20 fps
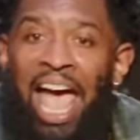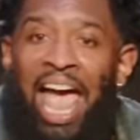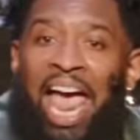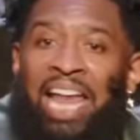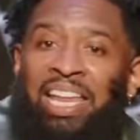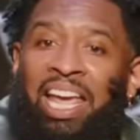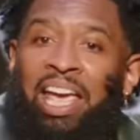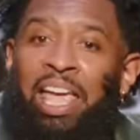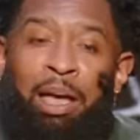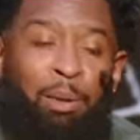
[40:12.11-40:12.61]

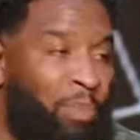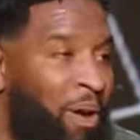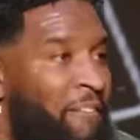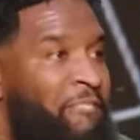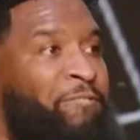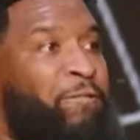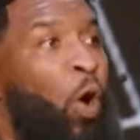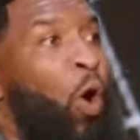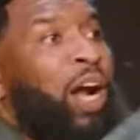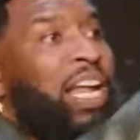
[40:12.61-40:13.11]
handed him
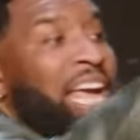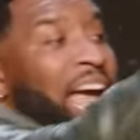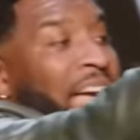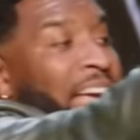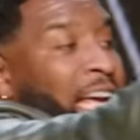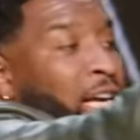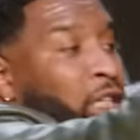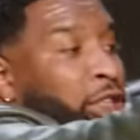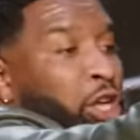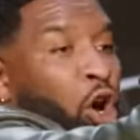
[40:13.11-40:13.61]
40
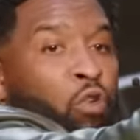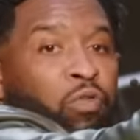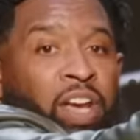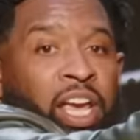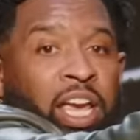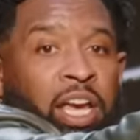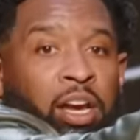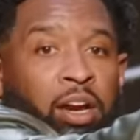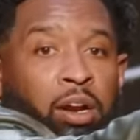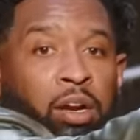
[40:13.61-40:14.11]
acres over
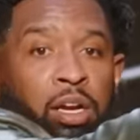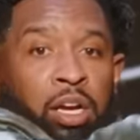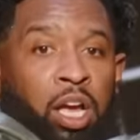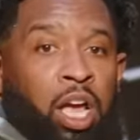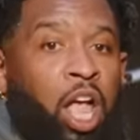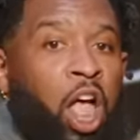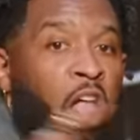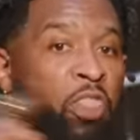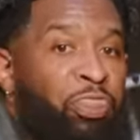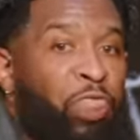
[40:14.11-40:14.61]
here,
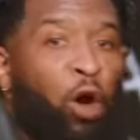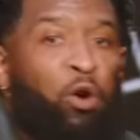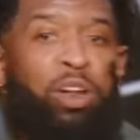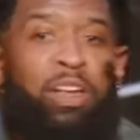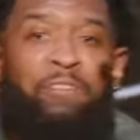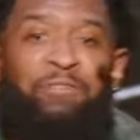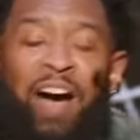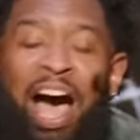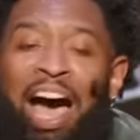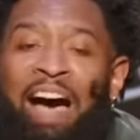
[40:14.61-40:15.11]

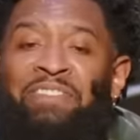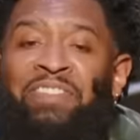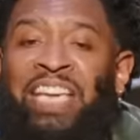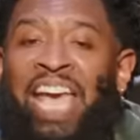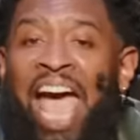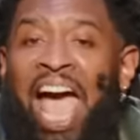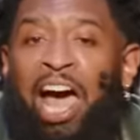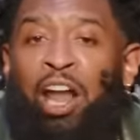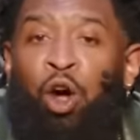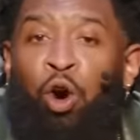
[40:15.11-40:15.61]
35
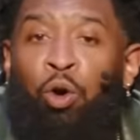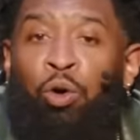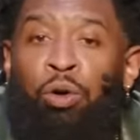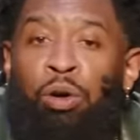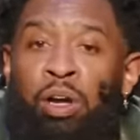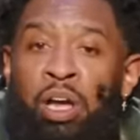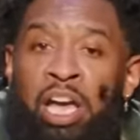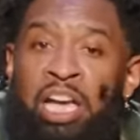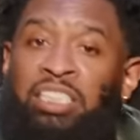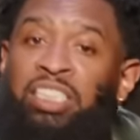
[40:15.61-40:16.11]
cattle,
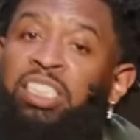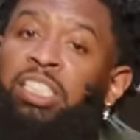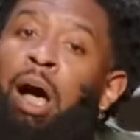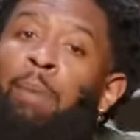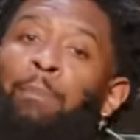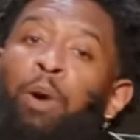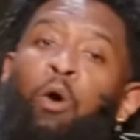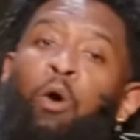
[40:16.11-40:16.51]
some